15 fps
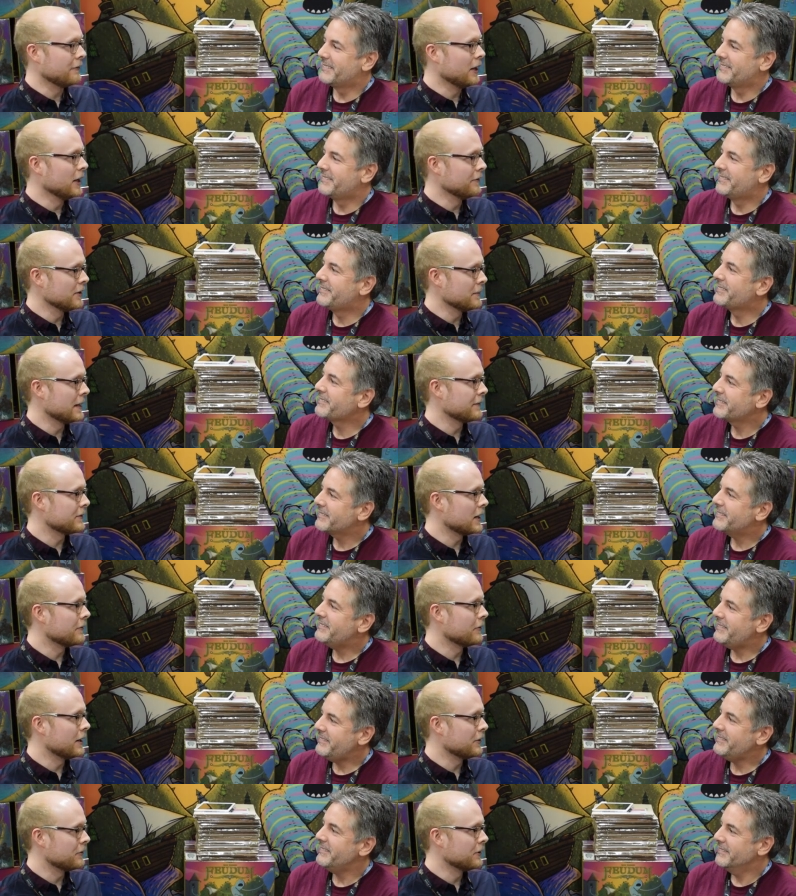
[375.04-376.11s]
Speaker 1: of all of them after
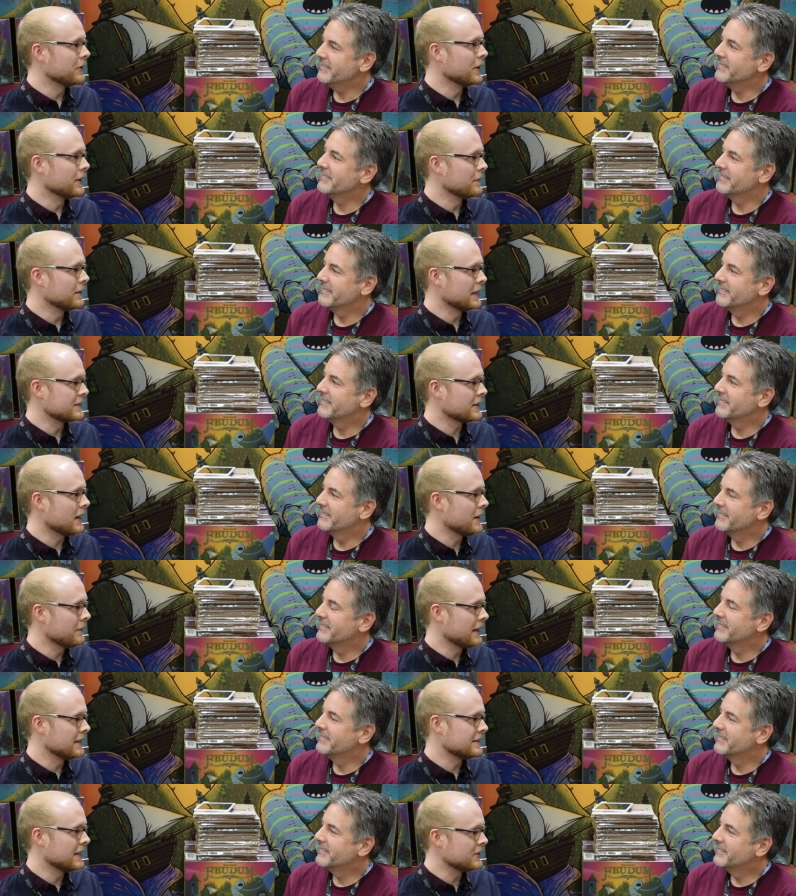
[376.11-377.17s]
I've read through them that's caught
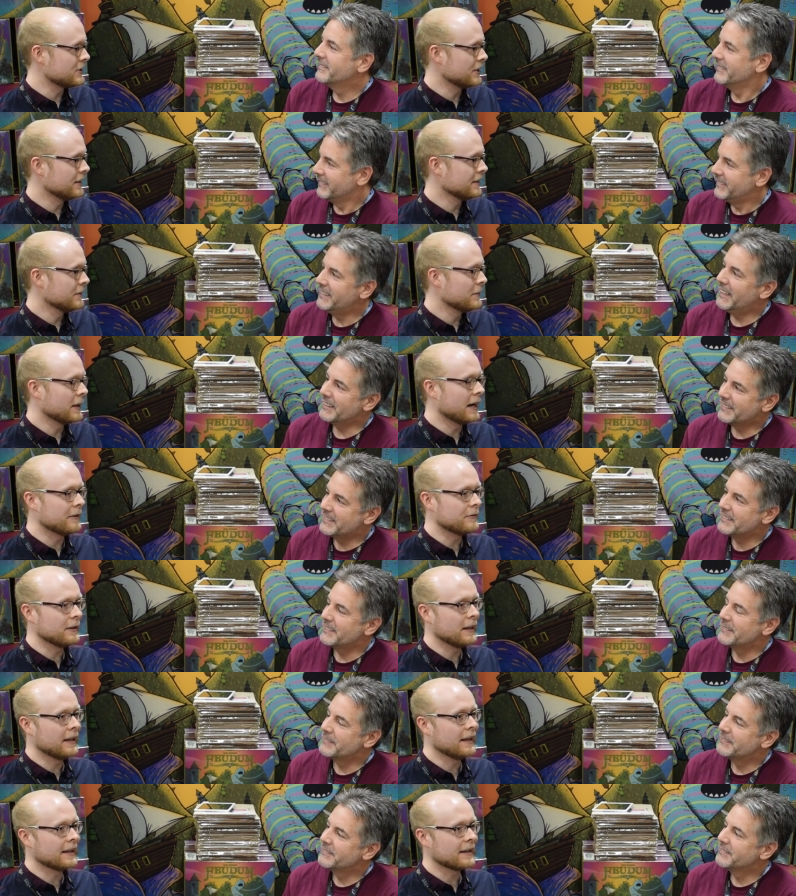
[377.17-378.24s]
my attention, but I
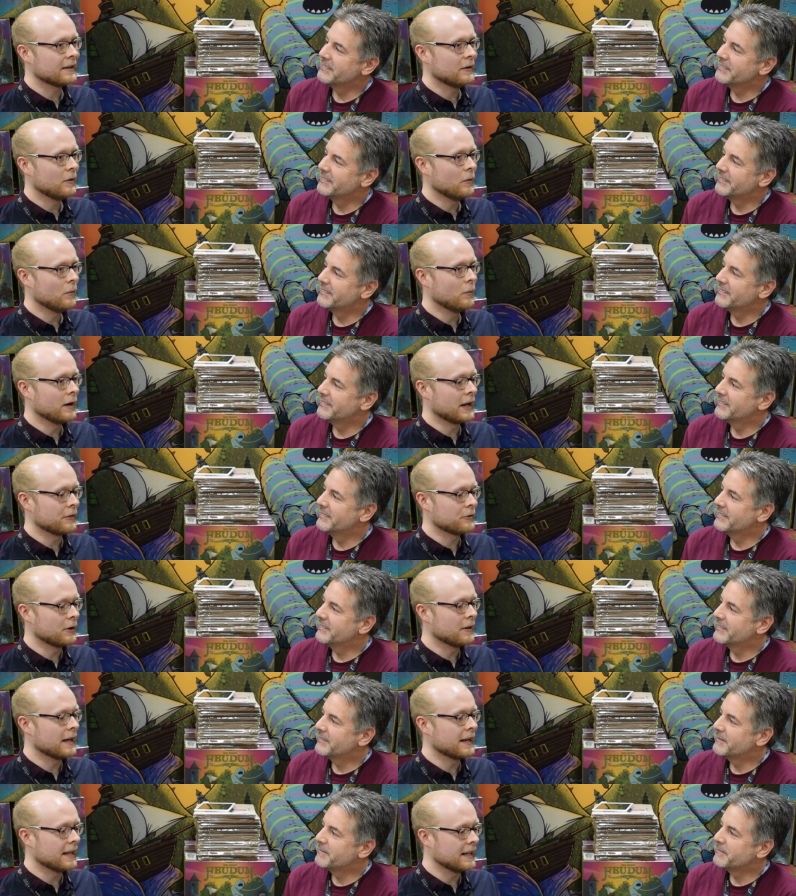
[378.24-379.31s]
feel like when I
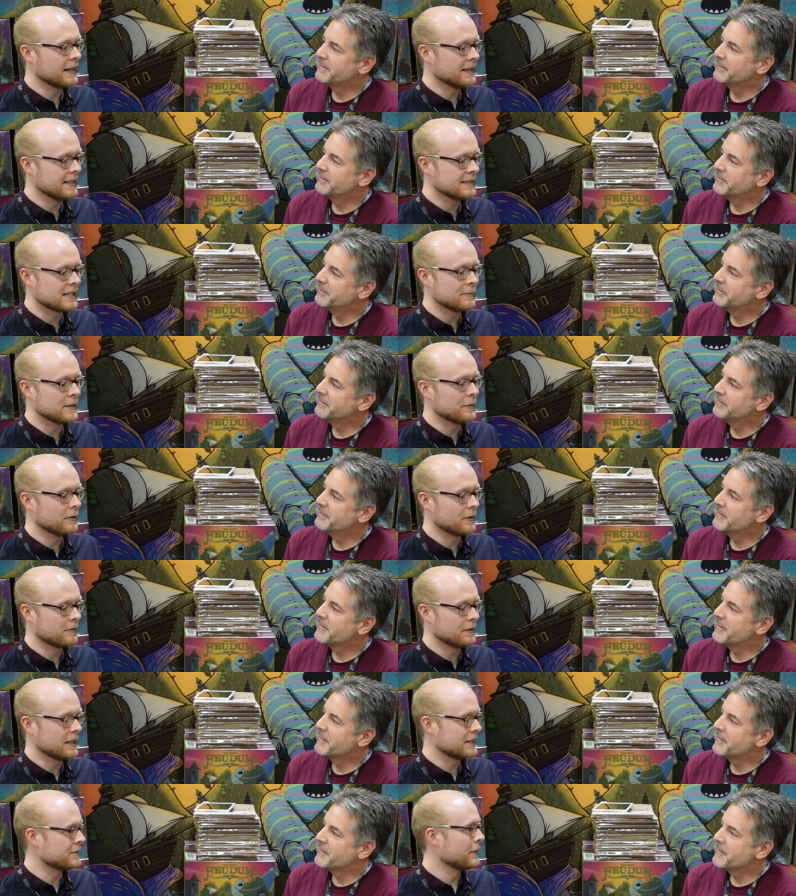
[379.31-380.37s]
throw that in, it needs to be with
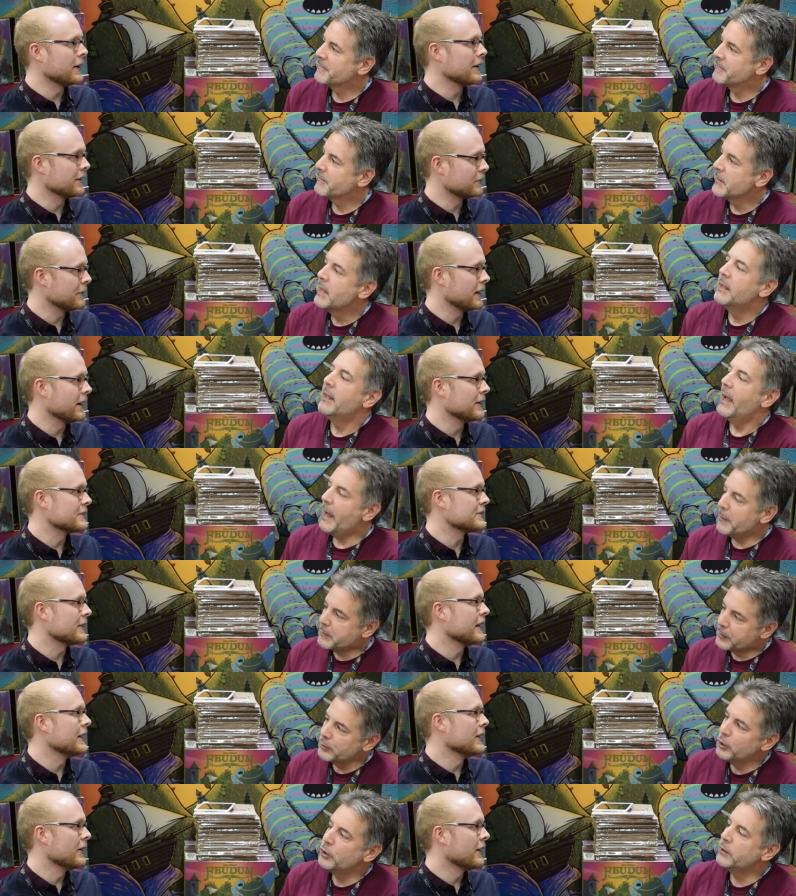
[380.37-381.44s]
experienced players.
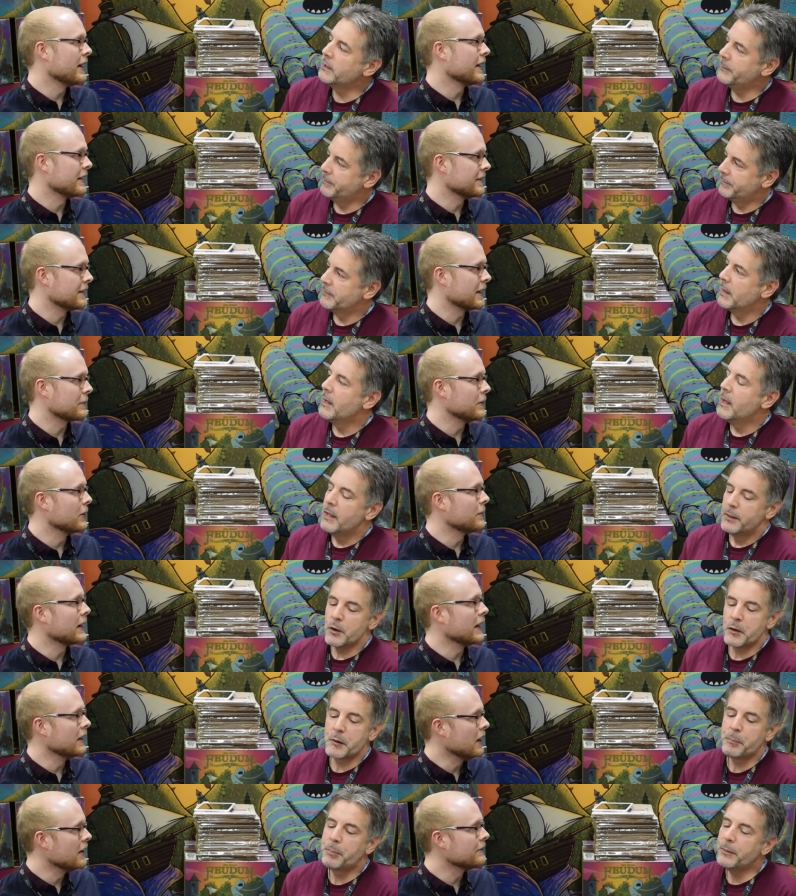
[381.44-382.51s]
Speaker 2: Absolutely. So
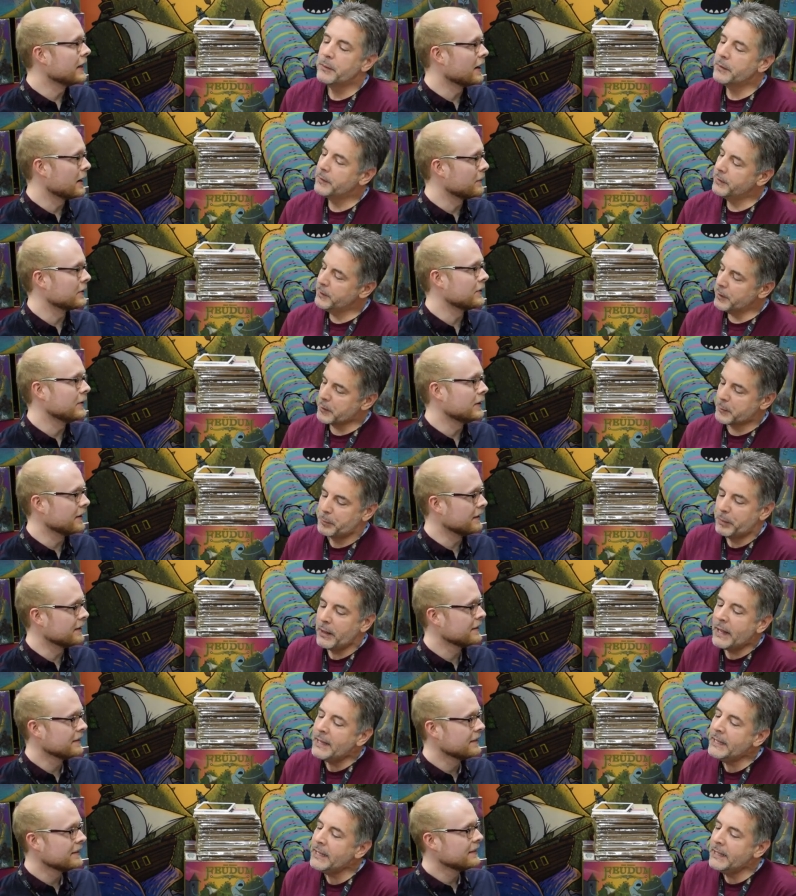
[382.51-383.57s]
there's, there's,
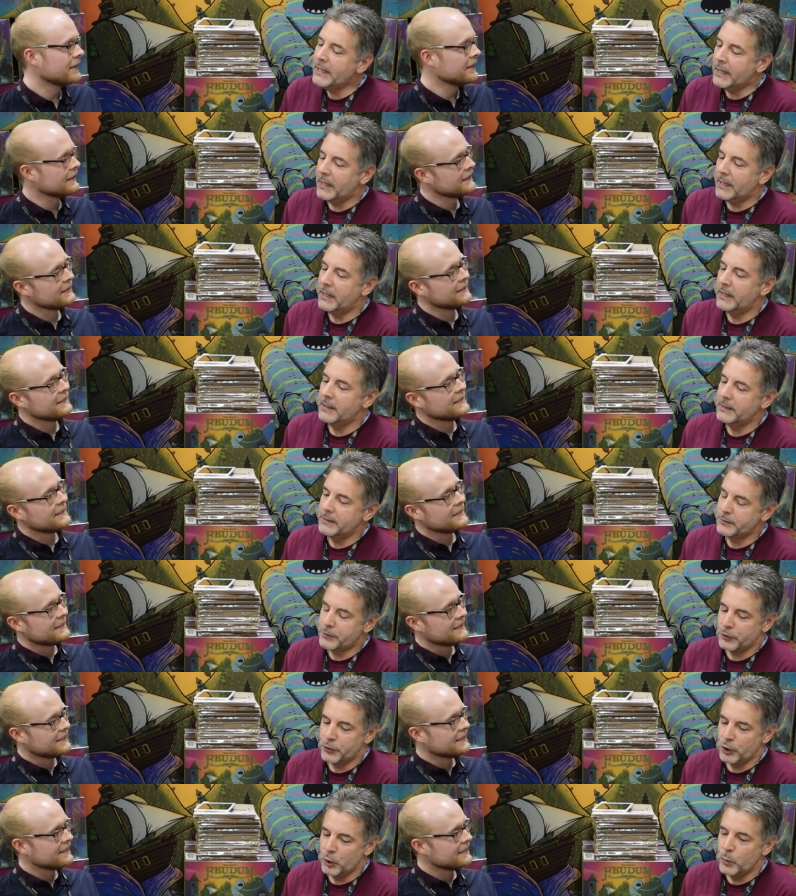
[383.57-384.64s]
plenty uh,
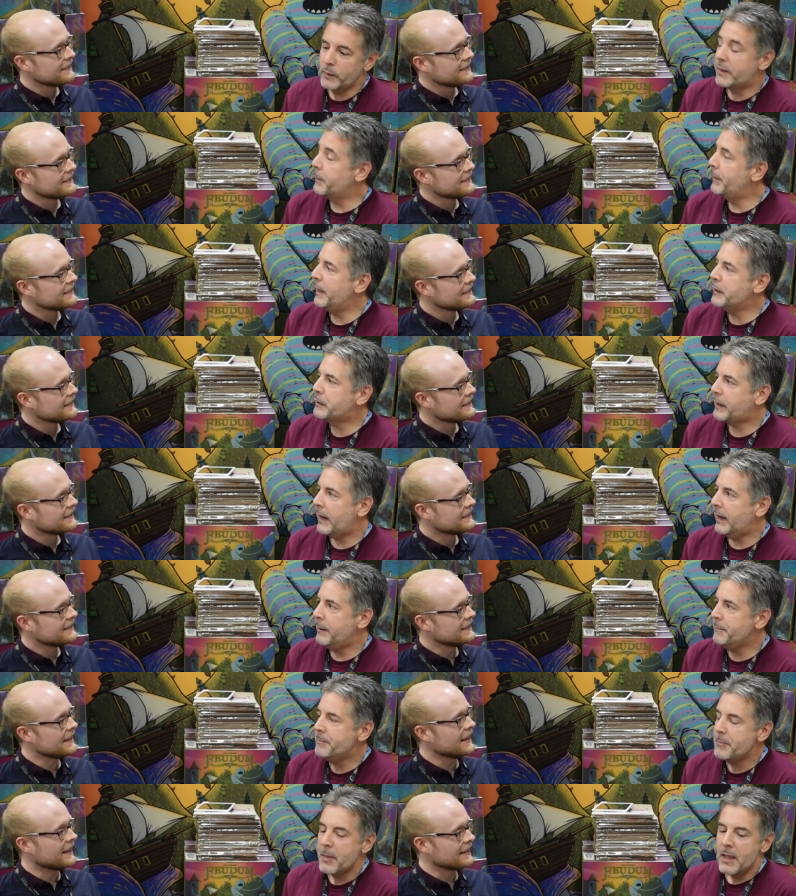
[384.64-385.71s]
to do with the base
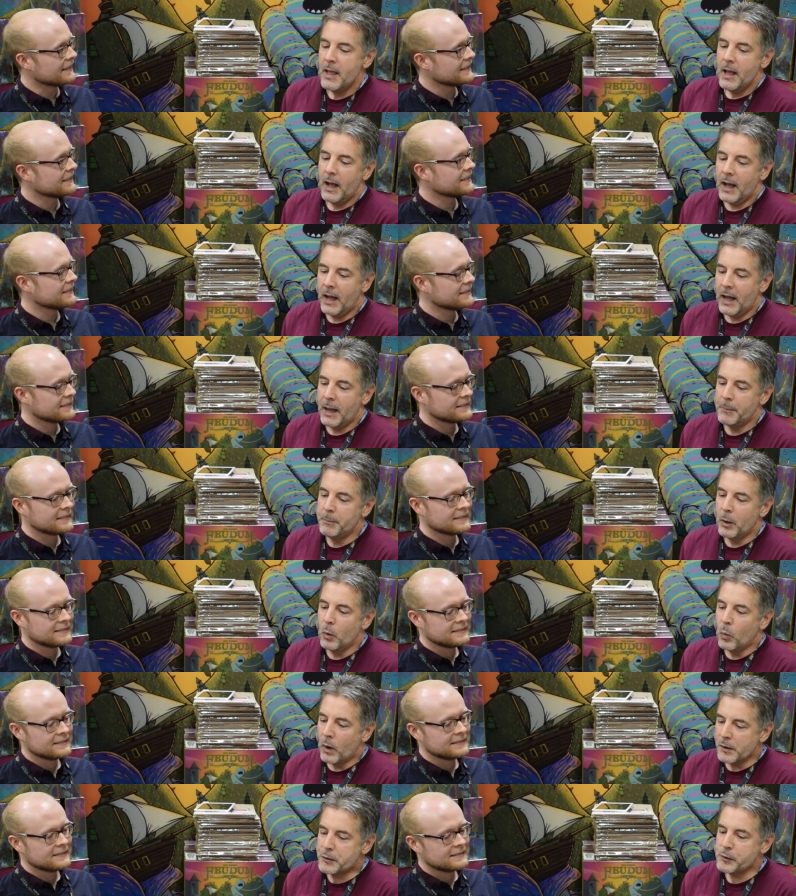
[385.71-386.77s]
game. Yeah. Uh,
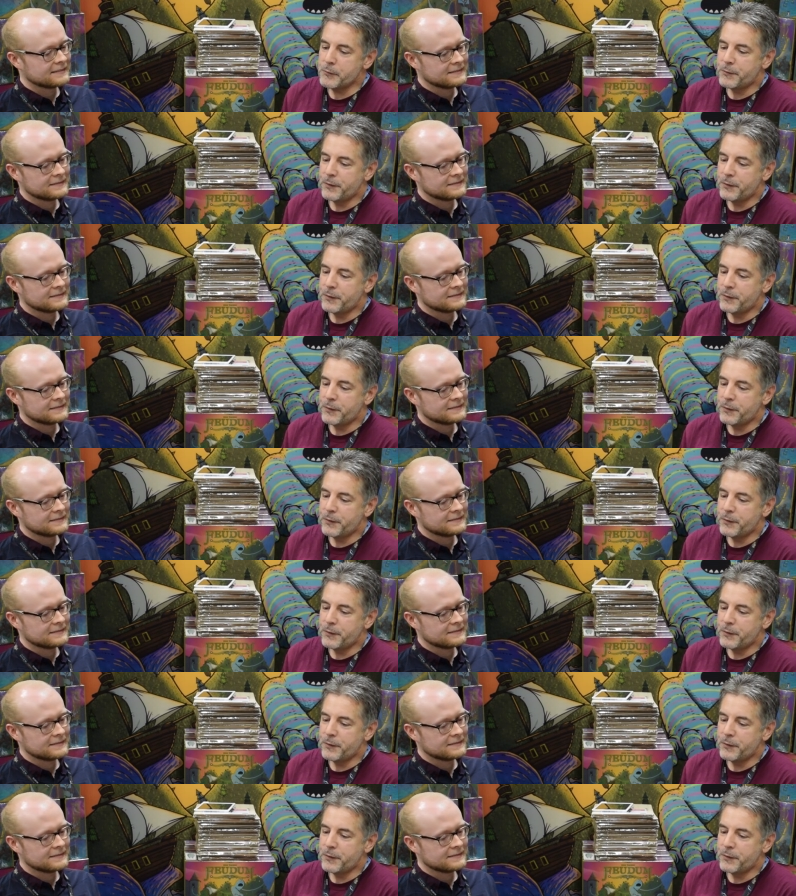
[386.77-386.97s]
but once you